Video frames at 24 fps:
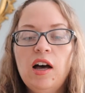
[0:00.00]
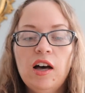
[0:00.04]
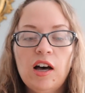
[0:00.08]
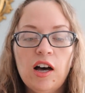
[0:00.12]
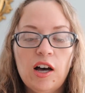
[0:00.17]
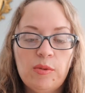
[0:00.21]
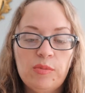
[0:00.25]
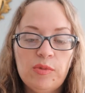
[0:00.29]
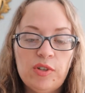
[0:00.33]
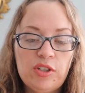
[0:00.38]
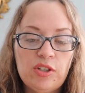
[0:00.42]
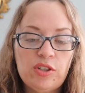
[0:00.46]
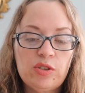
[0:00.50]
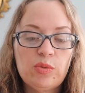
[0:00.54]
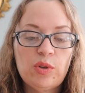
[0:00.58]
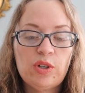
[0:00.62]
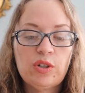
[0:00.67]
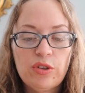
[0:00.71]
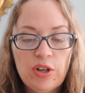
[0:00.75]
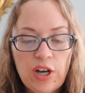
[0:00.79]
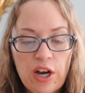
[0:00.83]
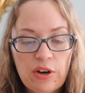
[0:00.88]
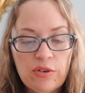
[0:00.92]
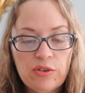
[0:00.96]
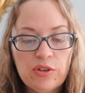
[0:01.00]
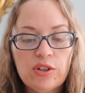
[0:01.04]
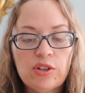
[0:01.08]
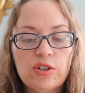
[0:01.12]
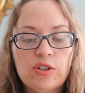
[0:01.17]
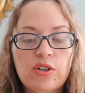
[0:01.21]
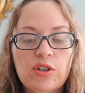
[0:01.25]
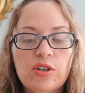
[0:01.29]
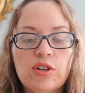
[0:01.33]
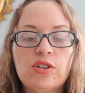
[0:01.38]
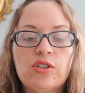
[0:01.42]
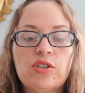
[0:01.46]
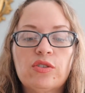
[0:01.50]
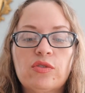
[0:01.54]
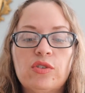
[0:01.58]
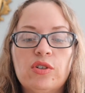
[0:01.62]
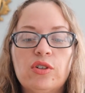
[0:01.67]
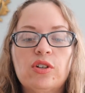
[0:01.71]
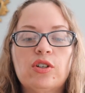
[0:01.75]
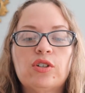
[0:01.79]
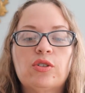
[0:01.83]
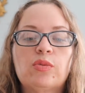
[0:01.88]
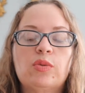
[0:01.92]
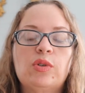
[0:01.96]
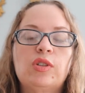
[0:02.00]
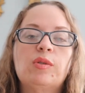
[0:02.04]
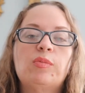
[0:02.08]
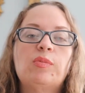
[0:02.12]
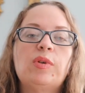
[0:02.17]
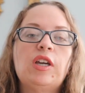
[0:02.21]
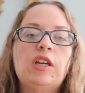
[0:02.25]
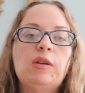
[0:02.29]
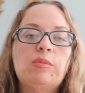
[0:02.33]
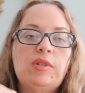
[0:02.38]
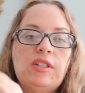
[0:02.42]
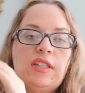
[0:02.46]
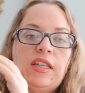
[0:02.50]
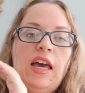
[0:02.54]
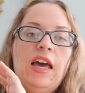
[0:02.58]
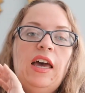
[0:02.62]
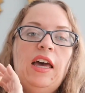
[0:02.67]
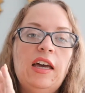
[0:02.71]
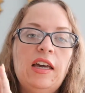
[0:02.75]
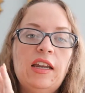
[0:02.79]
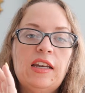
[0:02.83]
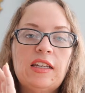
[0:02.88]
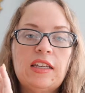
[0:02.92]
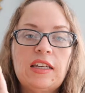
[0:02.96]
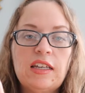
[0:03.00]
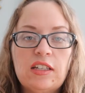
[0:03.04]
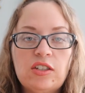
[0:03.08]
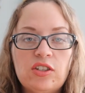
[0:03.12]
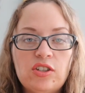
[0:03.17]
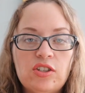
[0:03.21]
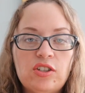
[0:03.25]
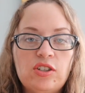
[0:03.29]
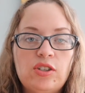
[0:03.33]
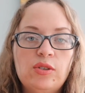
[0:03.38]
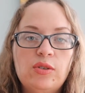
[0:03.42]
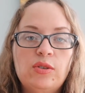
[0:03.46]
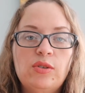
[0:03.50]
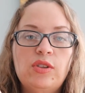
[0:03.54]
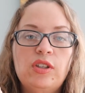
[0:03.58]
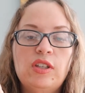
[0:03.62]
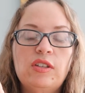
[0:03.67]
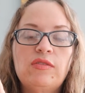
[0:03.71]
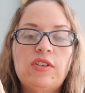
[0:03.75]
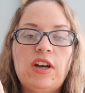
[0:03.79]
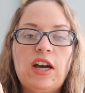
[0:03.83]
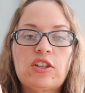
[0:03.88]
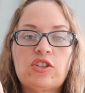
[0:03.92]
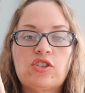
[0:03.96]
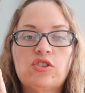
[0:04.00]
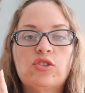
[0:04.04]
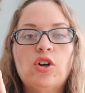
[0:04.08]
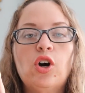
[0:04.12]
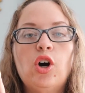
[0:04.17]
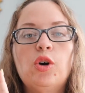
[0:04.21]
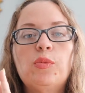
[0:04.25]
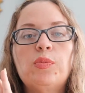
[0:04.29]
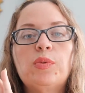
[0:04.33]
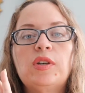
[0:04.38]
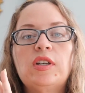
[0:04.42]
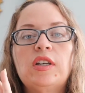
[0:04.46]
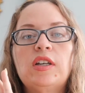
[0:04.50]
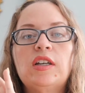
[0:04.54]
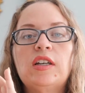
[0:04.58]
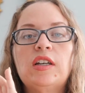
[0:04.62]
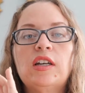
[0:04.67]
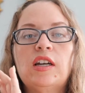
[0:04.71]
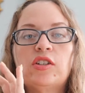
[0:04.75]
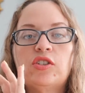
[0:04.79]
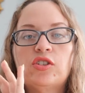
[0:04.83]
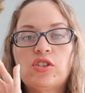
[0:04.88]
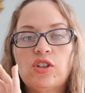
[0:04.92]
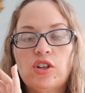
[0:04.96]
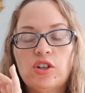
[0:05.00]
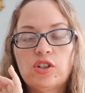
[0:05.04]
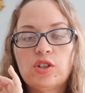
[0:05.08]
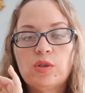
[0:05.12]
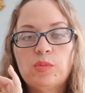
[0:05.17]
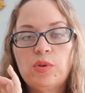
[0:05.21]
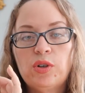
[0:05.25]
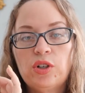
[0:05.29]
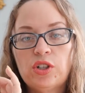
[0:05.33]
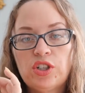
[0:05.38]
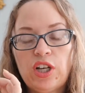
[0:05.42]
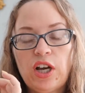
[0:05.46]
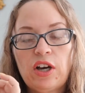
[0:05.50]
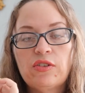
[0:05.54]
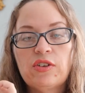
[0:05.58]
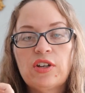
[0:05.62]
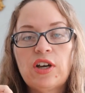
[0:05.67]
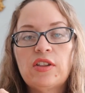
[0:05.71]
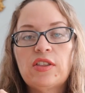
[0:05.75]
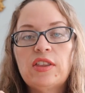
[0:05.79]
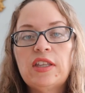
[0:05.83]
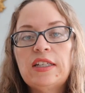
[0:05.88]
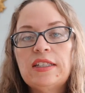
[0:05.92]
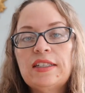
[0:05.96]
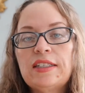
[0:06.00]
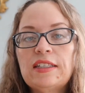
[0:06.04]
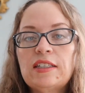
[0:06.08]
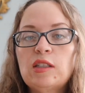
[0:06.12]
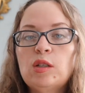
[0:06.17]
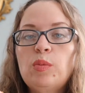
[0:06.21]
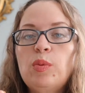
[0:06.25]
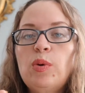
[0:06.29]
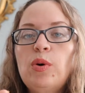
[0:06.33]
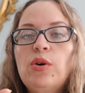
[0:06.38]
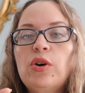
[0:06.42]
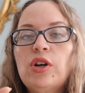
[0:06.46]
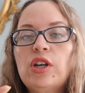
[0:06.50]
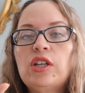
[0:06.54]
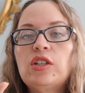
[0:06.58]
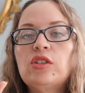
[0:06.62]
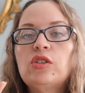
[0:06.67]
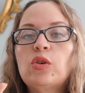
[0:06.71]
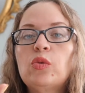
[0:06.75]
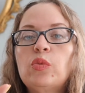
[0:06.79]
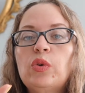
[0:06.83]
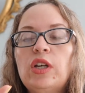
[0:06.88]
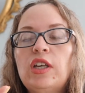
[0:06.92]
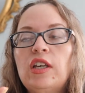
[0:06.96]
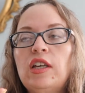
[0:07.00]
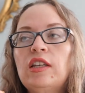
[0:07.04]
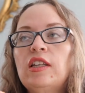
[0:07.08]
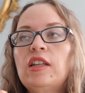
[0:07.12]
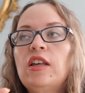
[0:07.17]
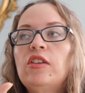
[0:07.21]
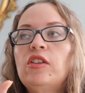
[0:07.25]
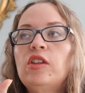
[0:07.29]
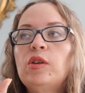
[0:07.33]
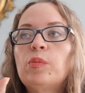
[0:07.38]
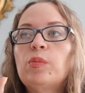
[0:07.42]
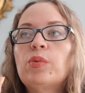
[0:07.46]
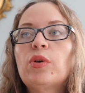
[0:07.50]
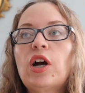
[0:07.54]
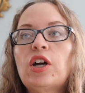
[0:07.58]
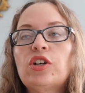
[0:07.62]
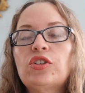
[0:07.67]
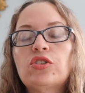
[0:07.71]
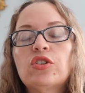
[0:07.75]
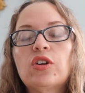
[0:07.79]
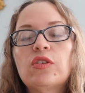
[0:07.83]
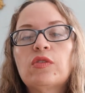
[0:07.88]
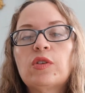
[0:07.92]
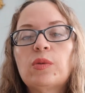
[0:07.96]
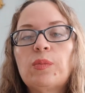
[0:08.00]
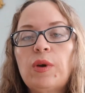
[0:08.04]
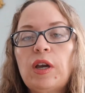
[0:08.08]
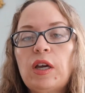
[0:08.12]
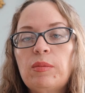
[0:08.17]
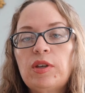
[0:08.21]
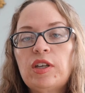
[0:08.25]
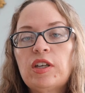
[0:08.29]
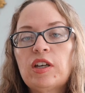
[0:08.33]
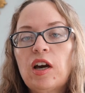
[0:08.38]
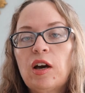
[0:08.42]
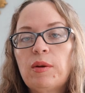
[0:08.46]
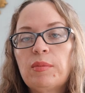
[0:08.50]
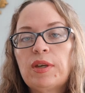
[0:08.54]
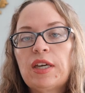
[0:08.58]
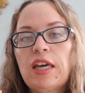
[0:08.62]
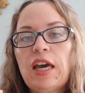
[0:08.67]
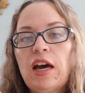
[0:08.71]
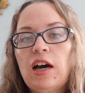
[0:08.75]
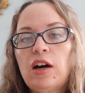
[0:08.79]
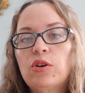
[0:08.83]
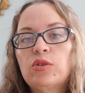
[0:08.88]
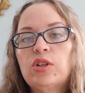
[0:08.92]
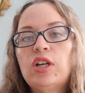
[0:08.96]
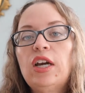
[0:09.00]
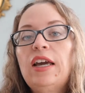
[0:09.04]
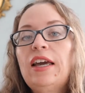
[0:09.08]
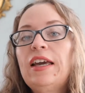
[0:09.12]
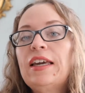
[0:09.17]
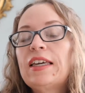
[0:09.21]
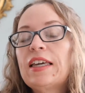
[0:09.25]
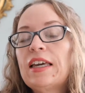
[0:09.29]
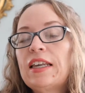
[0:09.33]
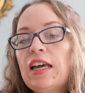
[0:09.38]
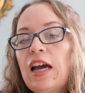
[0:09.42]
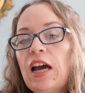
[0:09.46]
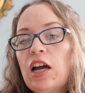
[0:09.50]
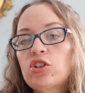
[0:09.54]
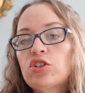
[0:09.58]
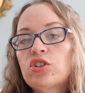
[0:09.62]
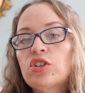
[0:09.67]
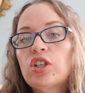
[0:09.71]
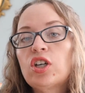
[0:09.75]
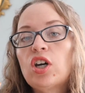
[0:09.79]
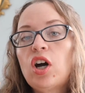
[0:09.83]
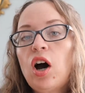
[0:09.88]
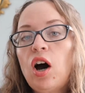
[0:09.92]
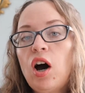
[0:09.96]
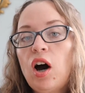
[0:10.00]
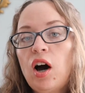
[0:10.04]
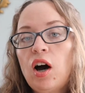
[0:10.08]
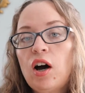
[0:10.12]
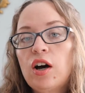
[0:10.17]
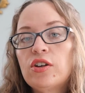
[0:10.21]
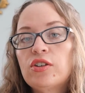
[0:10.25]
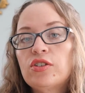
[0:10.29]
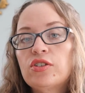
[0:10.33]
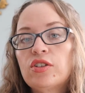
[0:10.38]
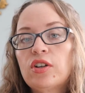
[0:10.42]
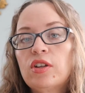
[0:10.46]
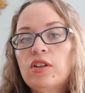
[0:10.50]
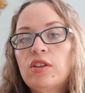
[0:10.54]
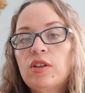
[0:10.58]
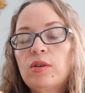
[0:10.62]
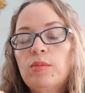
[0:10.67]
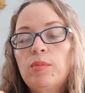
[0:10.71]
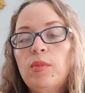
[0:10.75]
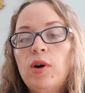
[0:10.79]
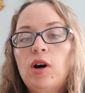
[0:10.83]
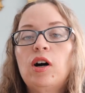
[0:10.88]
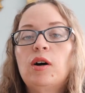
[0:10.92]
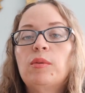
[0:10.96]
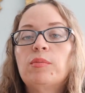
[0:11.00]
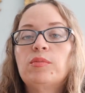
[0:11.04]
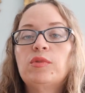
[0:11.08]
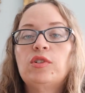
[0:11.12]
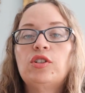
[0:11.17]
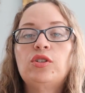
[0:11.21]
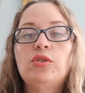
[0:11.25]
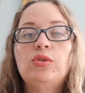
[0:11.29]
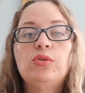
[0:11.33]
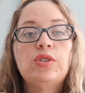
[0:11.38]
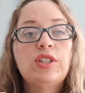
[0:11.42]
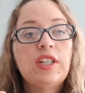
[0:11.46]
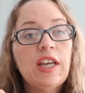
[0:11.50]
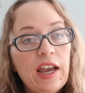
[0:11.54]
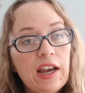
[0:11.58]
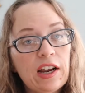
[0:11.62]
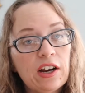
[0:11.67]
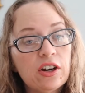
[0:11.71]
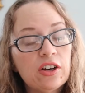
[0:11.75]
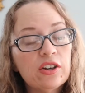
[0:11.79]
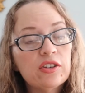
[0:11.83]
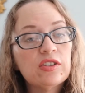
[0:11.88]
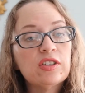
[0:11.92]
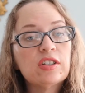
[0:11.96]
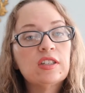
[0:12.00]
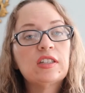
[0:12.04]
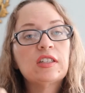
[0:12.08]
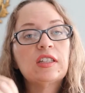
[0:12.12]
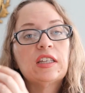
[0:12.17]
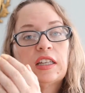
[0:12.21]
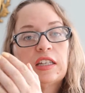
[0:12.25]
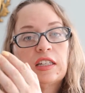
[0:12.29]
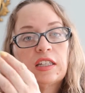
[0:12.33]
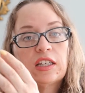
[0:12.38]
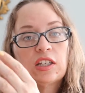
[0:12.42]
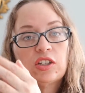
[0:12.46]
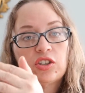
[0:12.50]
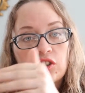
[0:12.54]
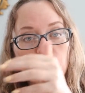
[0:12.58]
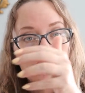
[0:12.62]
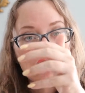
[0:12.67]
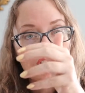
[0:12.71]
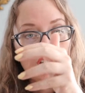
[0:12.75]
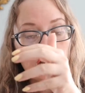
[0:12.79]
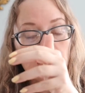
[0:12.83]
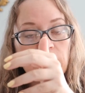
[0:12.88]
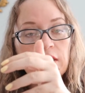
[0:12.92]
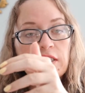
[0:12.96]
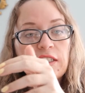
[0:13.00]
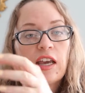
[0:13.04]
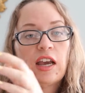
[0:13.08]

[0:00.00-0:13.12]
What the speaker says: This is when crowning occurs, of course, when the baby's head gets to the vaginal opening and starts to push out. Now, this is the point when the pressure of the baby coming out can actually cause the mom to tear. The skin can just kind of